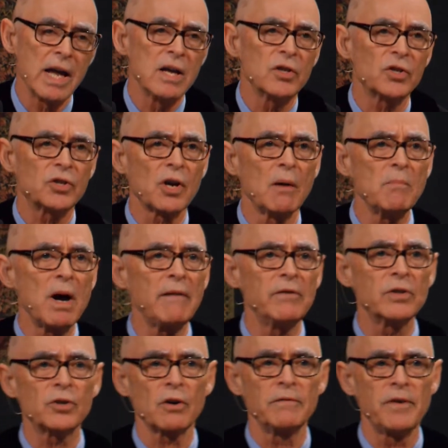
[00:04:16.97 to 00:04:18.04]
Some of
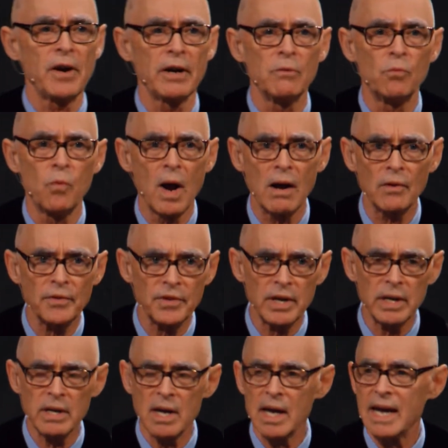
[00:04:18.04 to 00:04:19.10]
us are very
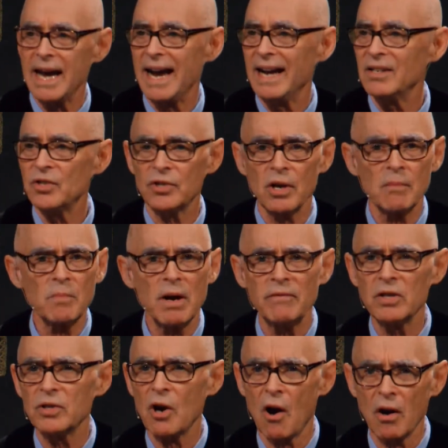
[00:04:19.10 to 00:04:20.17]
wealthy, and some of
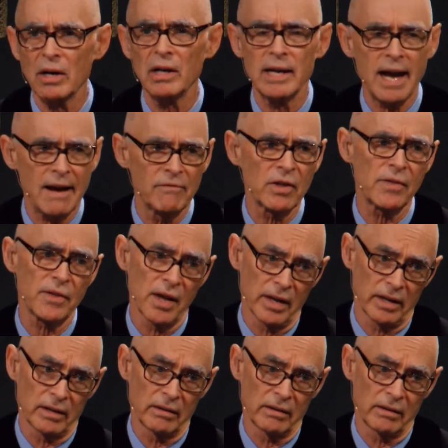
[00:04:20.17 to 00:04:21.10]
us hardly have a thing.